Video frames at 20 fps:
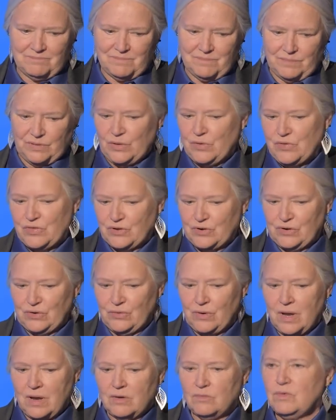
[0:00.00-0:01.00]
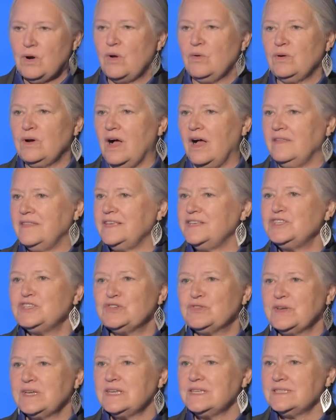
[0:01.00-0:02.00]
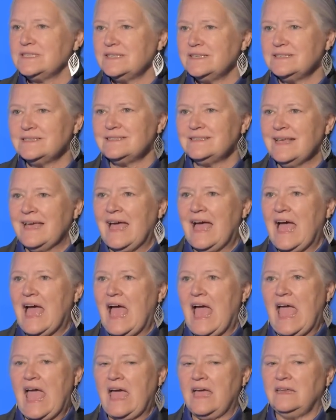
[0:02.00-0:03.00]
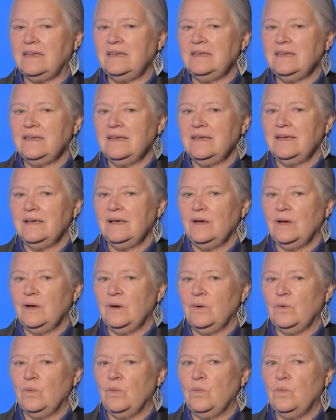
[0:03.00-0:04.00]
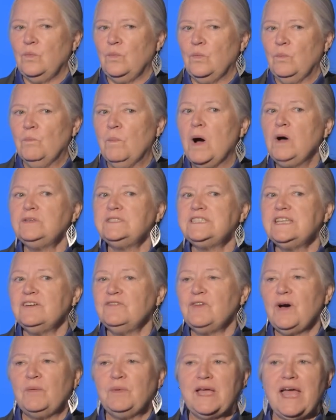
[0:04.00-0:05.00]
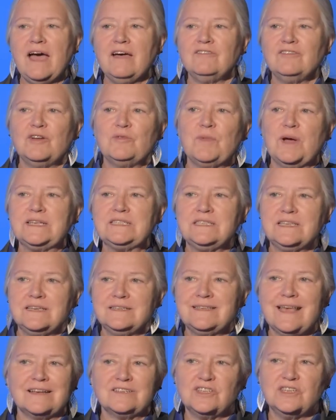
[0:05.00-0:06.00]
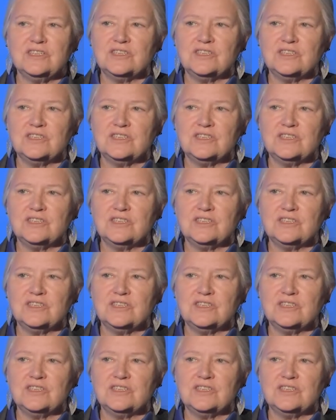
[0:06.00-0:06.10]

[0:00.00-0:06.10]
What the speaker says: Luther wrote all these treatises, and most of what we have from Wesley is actually